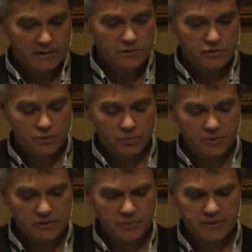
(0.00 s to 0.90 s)
So
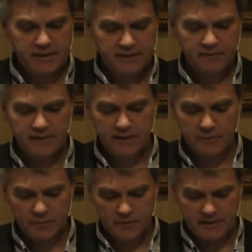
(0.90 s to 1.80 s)
what we have
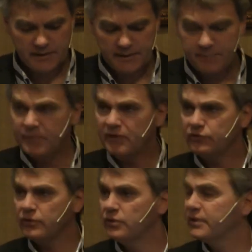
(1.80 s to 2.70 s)
now, if
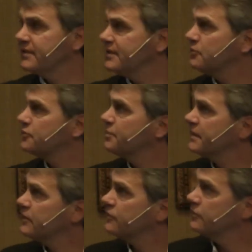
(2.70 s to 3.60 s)
you look at the
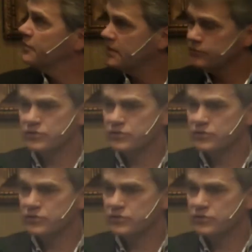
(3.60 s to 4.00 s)
information, you have a